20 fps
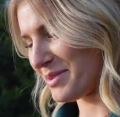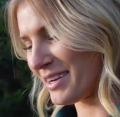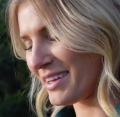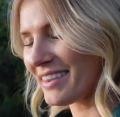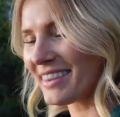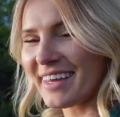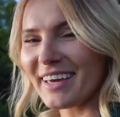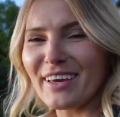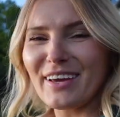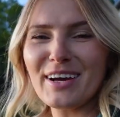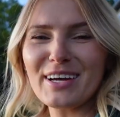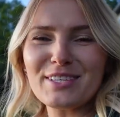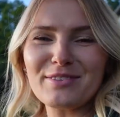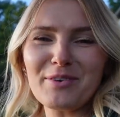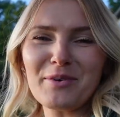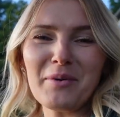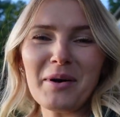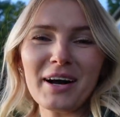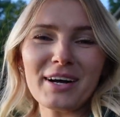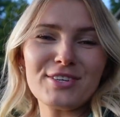But thank you guys
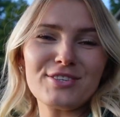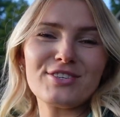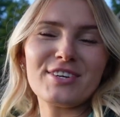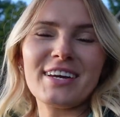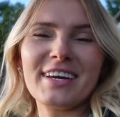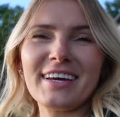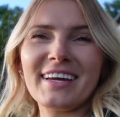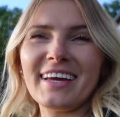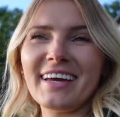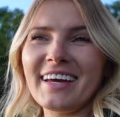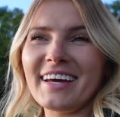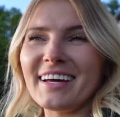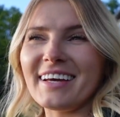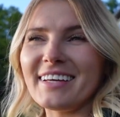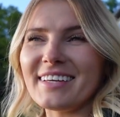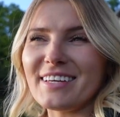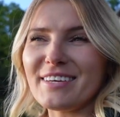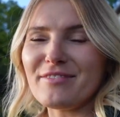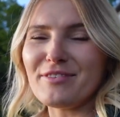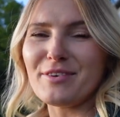for watching,
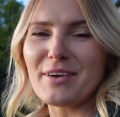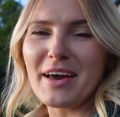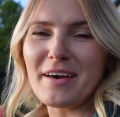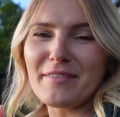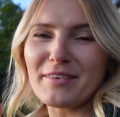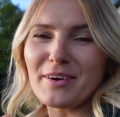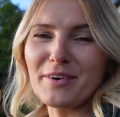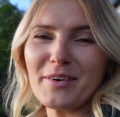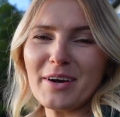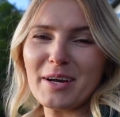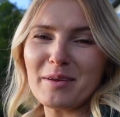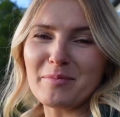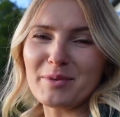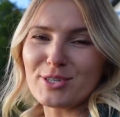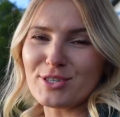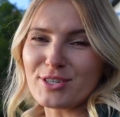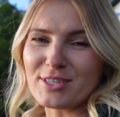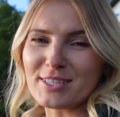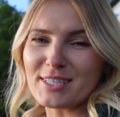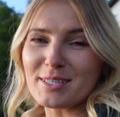and if you haven't already, be
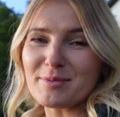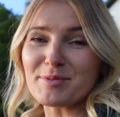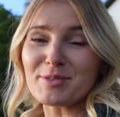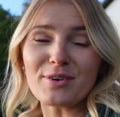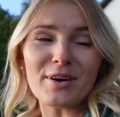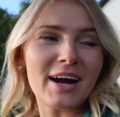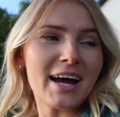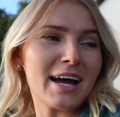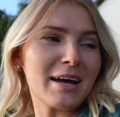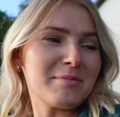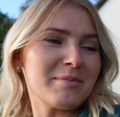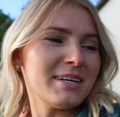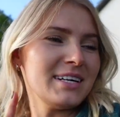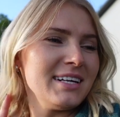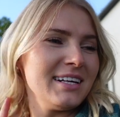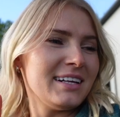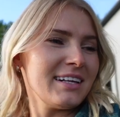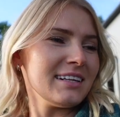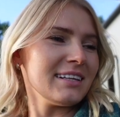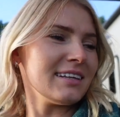sure to subscribe.
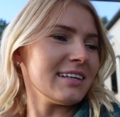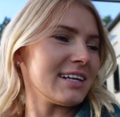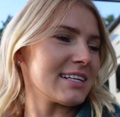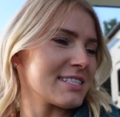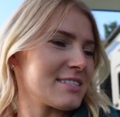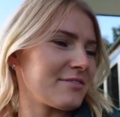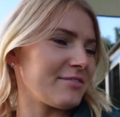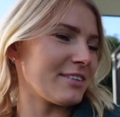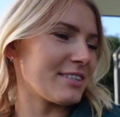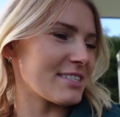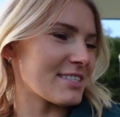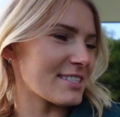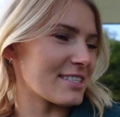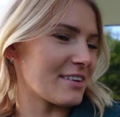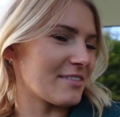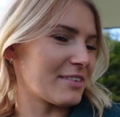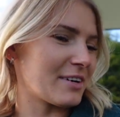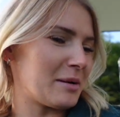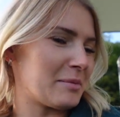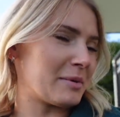Lots of fun
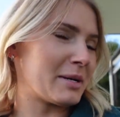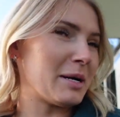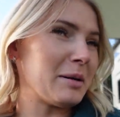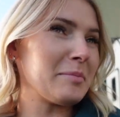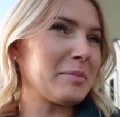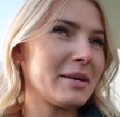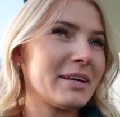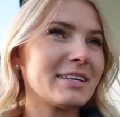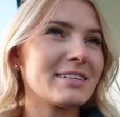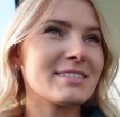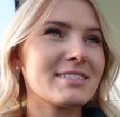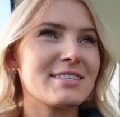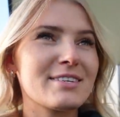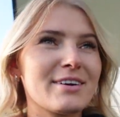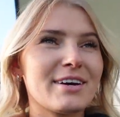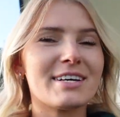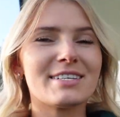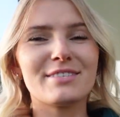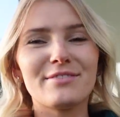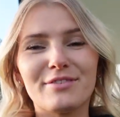stuff coming up, and see you
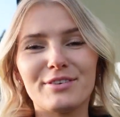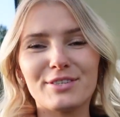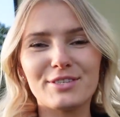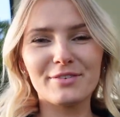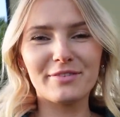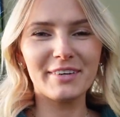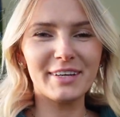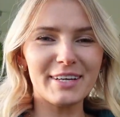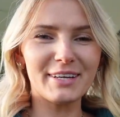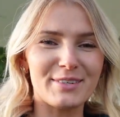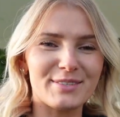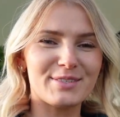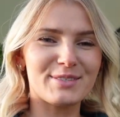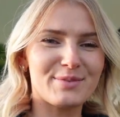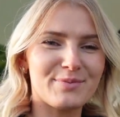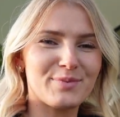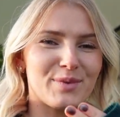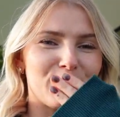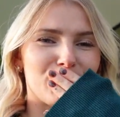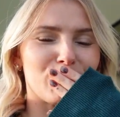guys in future
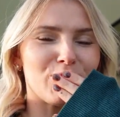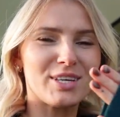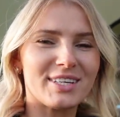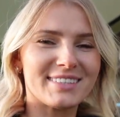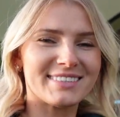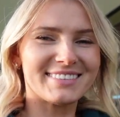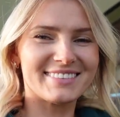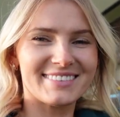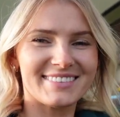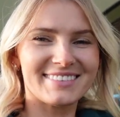videos.